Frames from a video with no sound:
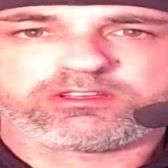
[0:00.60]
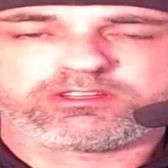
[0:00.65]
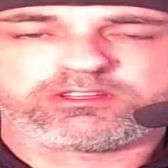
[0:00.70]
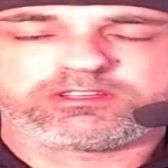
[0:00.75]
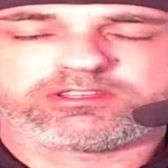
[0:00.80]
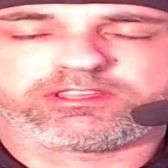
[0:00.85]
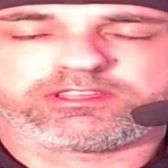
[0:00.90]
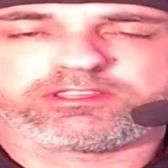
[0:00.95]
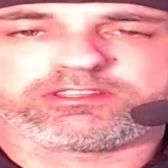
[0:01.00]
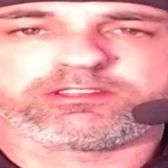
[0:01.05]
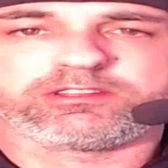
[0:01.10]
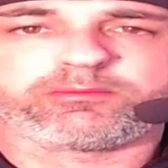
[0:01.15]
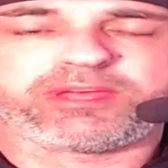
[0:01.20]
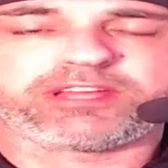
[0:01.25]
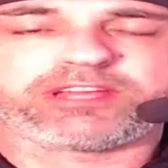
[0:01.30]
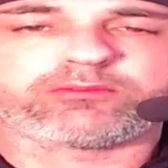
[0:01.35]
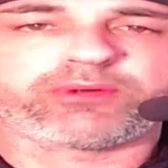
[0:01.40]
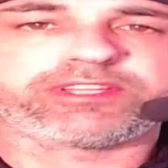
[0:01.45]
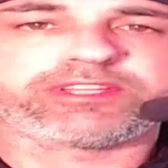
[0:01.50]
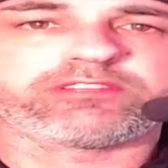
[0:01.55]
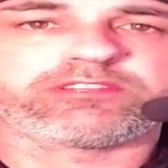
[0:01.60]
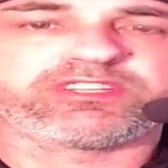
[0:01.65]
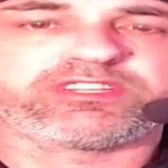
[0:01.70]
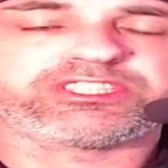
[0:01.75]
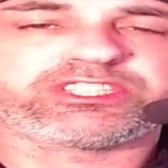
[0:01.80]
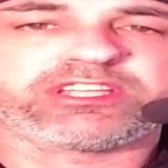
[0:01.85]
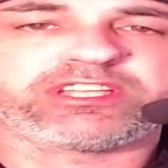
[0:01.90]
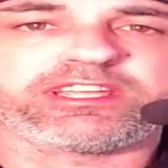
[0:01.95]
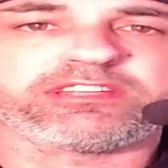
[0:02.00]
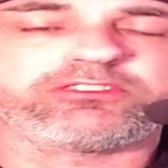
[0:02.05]
In the bantamweight
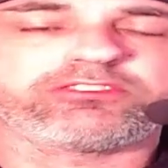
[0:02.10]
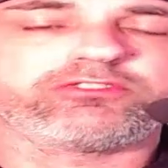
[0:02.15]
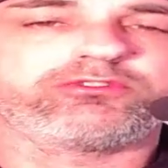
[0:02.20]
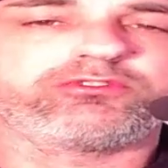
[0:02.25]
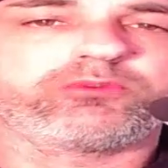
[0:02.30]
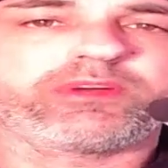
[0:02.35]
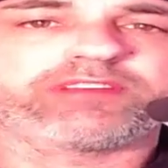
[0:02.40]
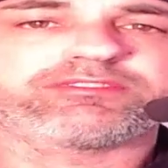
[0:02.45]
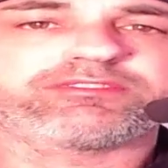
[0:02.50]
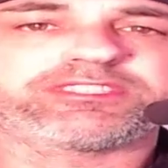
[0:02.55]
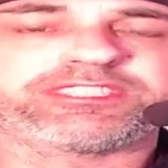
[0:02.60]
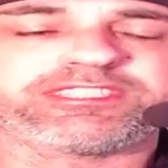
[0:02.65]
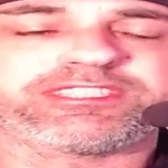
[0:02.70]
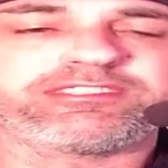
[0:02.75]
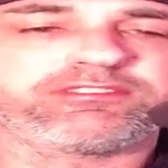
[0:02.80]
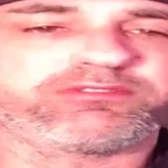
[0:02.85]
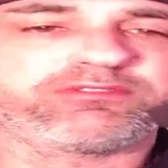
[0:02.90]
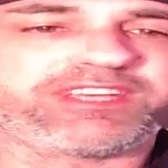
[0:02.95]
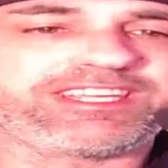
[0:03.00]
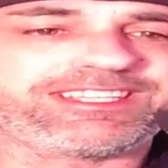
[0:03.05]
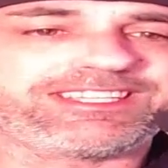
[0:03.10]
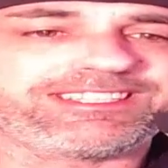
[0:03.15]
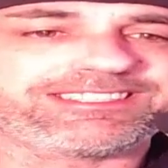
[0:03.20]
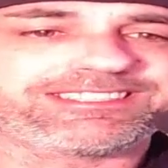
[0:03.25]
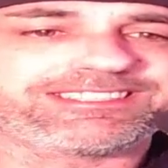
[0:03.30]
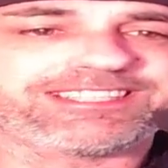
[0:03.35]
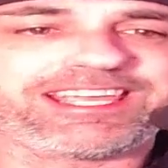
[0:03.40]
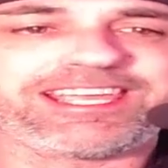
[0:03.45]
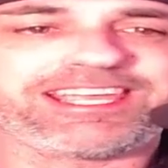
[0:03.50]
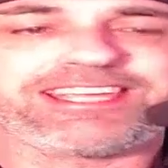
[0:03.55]
division at UFC
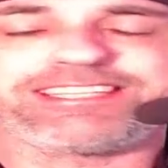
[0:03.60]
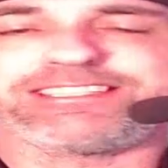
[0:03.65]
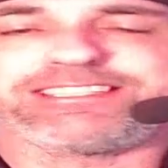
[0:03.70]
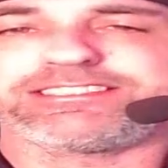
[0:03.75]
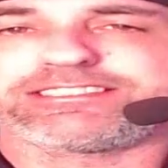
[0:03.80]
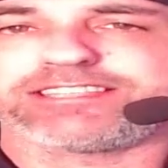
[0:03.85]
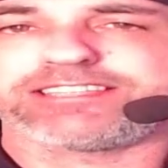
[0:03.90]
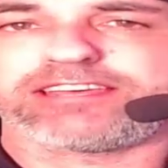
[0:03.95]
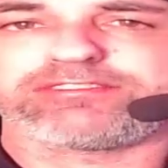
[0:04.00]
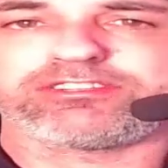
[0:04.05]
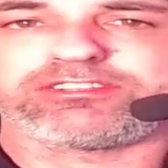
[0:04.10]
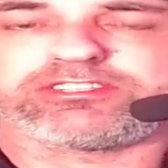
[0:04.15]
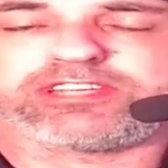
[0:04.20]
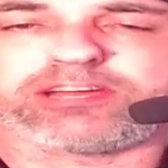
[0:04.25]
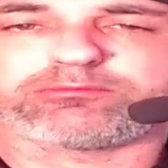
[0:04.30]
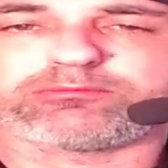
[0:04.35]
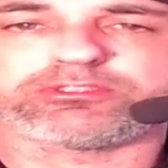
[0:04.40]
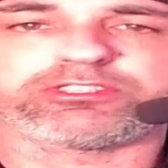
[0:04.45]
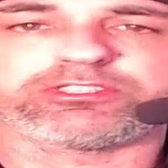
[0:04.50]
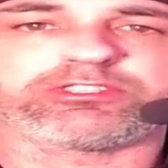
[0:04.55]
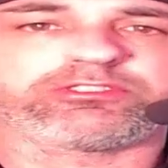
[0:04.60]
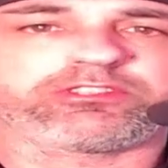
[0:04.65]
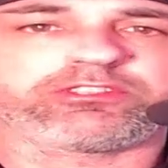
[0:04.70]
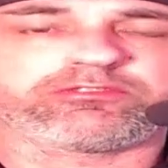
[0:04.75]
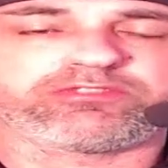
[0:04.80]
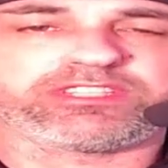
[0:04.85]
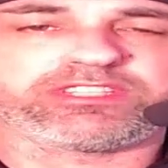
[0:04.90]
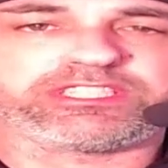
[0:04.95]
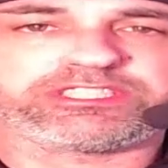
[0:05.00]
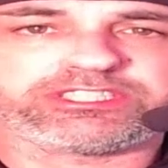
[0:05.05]
Vegas 87, you got Brazilian
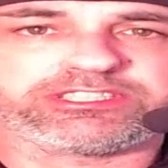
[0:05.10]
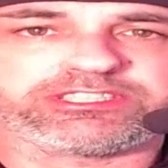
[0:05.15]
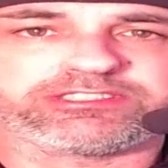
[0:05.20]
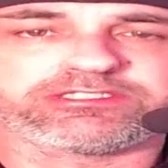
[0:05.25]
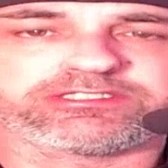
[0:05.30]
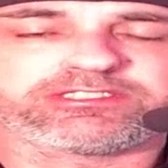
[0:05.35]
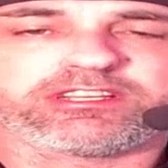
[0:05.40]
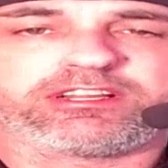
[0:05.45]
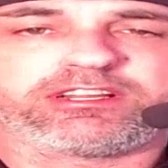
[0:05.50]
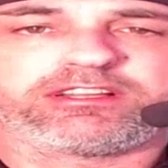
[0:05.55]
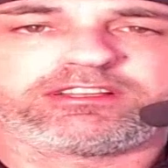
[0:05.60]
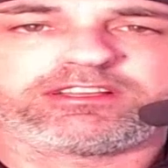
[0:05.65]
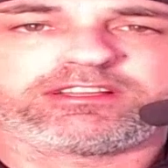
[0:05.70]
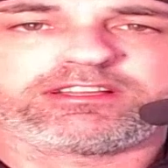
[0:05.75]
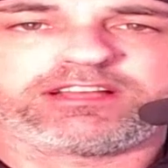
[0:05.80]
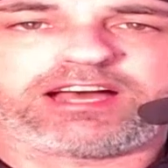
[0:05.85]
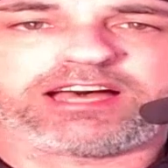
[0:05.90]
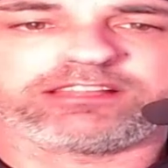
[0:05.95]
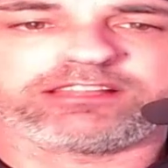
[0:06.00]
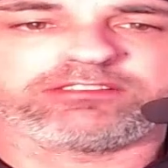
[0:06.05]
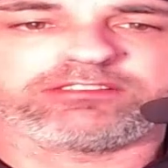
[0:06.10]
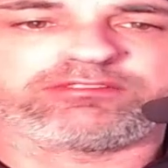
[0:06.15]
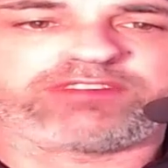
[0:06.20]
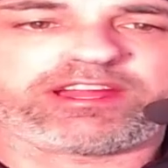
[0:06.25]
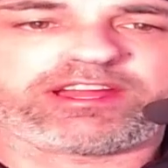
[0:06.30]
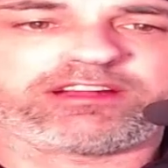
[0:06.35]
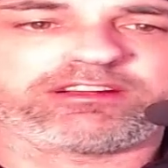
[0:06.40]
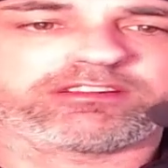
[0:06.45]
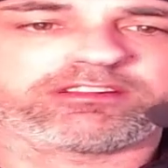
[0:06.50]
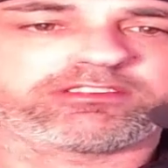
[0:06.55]
Vinicius
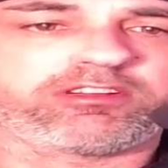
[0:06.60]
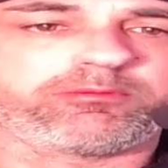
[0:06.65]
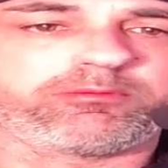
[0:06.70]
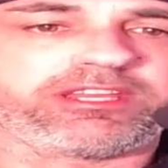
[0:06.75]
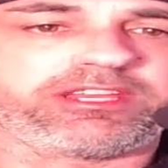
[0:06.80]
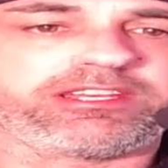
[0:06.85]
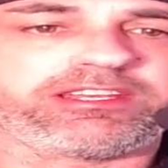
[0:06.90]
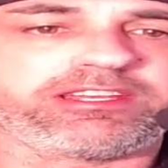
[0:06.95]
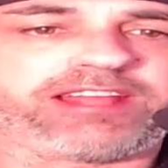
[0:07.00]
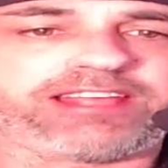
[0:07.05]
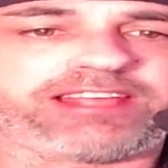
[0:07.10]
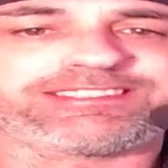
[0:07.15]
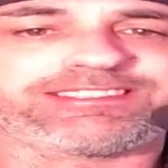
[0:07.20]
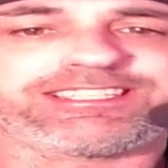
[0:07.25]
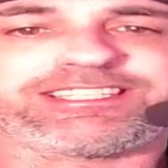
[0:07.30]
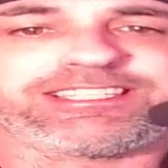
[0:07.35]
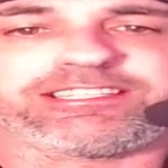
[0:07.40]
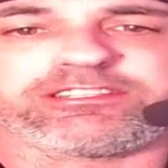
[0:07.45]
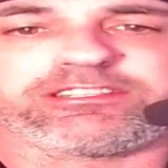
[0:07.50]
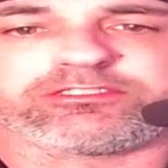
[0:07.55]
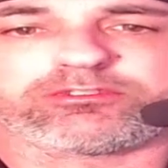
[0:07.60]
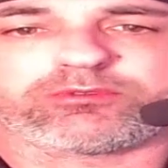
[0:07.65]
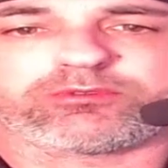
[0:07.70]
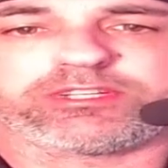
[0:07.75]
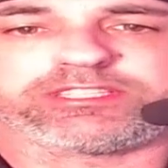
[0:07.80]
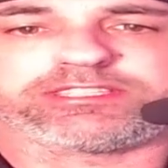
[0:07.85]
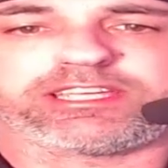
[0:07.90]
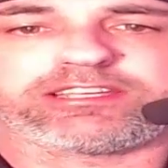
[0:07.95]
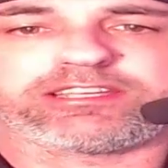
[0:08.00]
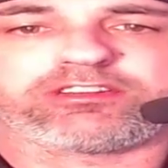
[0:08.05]
Oliveira coming in at 19-3,
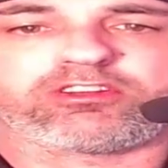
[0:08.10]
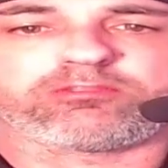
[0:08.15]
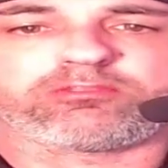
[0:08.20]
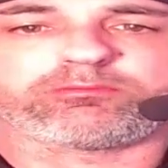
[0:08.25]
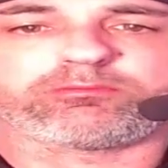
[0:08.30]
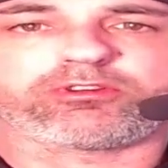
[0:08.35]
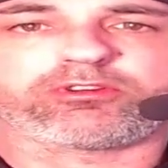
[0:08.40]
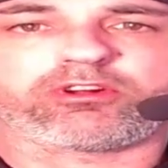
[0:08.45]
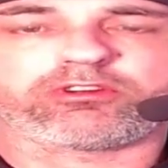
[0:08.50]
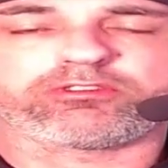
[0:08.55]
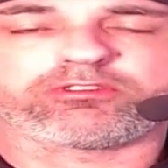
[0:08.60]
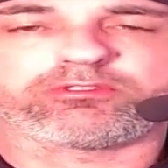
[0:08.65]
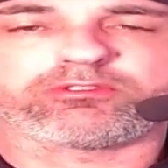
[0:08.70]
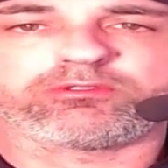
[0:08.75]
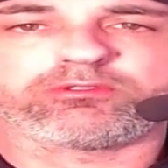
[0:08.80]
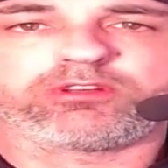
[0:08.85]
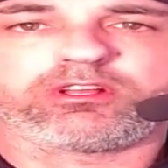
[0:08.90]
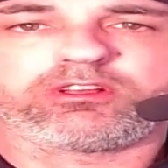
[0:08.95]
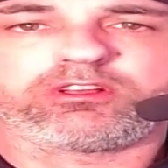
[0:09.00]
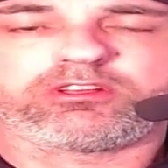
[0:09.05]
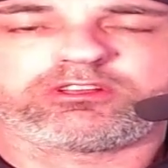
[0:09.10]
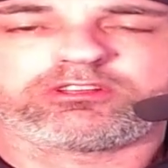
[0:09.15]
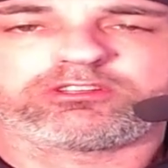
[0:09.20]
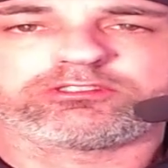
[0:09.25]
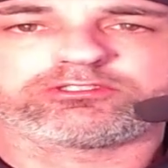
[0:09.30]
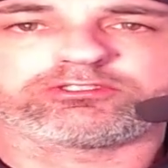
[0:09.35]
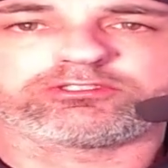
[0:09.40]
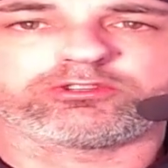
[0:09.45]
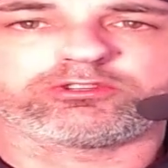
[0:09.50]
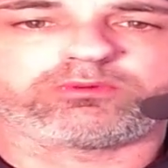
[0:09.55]
taking on Bernardo
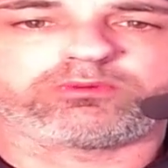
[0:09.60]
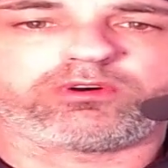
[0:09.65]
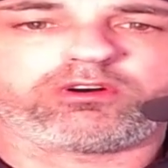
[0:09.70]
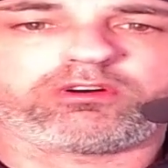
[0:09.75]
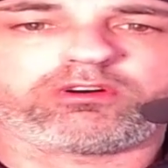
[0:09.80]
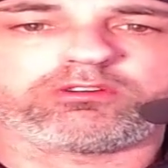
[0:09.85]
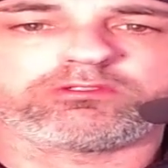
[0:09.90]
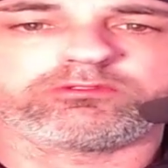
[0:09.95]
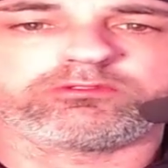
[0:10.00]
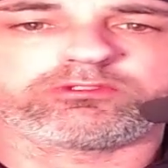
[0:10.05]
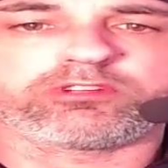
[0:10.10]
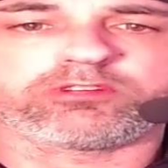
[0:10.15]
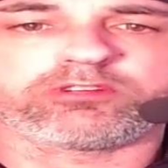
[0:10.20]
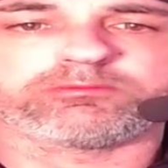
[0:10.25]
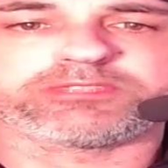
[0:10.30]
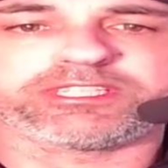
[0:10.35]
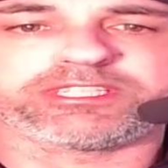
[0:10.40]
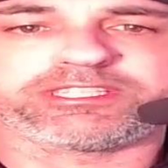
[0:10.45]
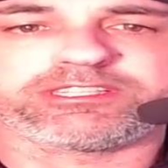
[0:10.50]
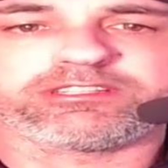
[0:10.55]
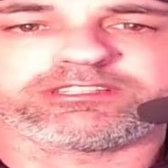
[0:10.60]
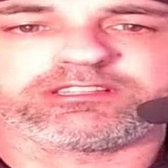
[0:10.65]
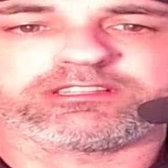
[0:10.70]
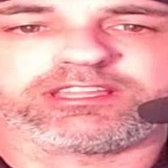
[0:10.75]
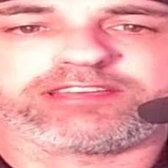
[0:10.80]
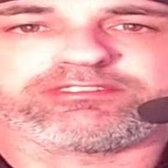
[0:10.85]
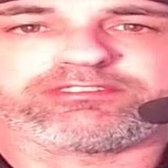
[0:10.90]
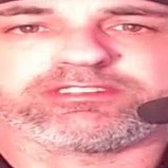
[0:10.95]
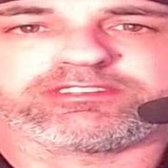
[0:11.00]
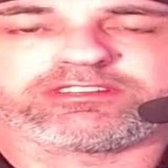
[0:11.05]
Sopaj, who comes in at
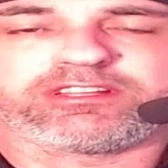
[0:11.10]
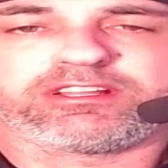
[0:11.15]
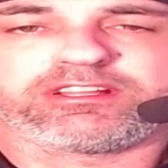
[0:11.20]
11-2.